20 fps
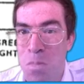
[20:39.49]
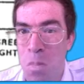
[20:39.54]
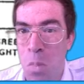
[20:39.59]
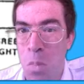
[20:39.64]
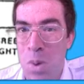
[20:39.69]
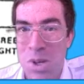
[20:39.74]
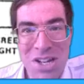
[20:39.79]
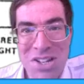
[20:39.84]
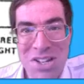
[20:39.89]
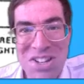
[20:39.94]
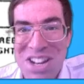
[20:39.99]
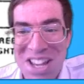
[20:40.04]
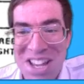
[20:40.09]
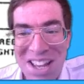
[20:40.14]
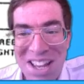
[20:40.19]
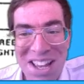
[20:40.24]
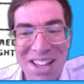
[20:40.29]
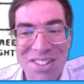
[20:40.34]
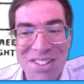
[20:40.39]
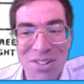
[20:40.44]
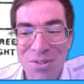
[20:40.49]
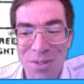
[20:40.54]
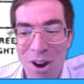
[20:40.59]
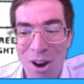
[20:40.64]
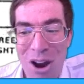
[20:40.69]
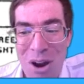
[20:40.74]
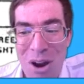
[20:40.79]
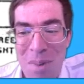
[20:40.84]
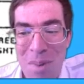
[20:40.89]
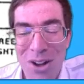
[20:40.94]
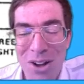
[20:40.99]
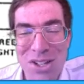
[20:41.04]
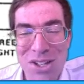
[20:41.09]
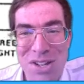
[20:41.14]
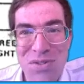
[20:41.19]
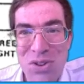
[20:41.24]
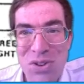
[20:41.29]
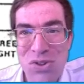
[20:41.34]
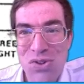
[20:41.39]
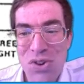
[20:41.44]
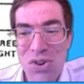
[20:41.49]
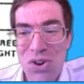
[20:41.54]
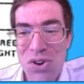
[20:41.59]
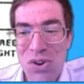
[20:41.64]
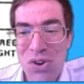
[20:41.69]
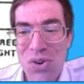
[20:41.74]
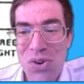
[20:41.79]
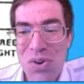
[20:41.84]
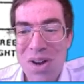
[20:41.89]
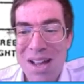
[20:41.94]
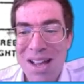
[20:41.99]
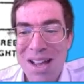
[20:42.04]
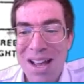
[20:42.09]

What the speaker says: which actually isn't very much. If you drew